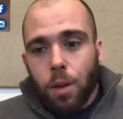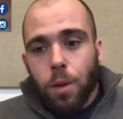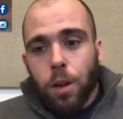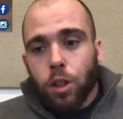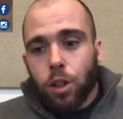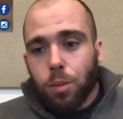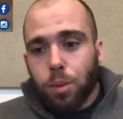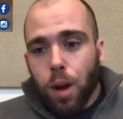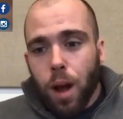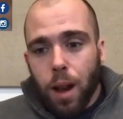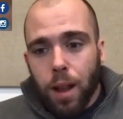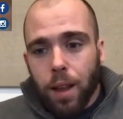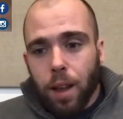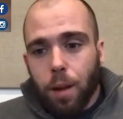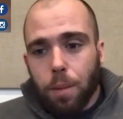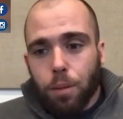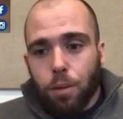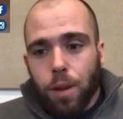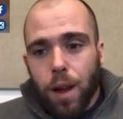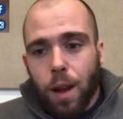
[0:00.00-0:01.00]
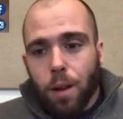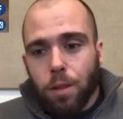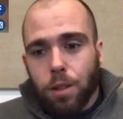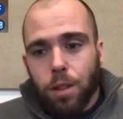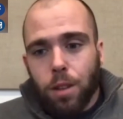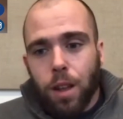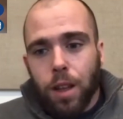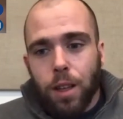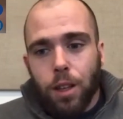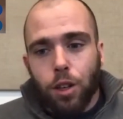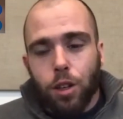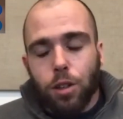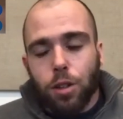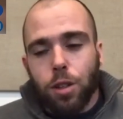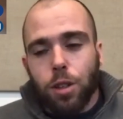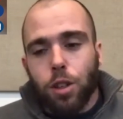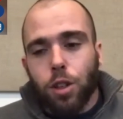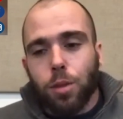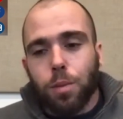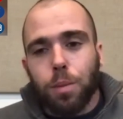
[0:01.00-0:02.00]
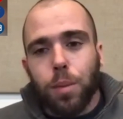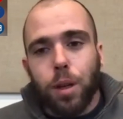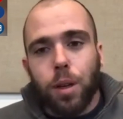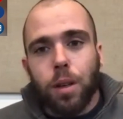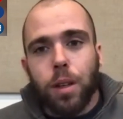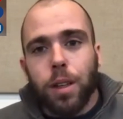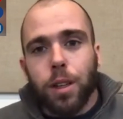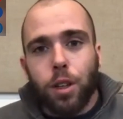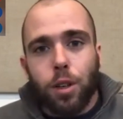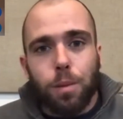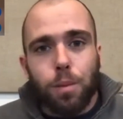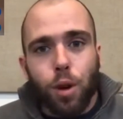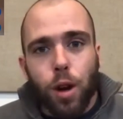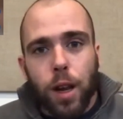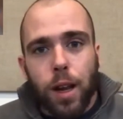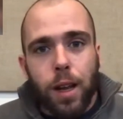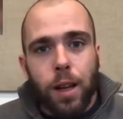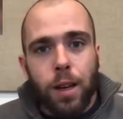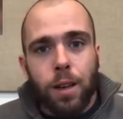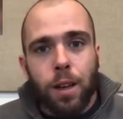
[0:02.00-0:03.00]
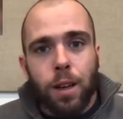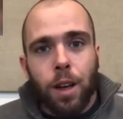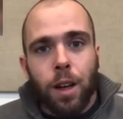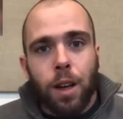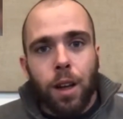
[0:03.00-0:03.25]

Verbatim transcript: We should probably help her out. So, like, you're, you're building your brand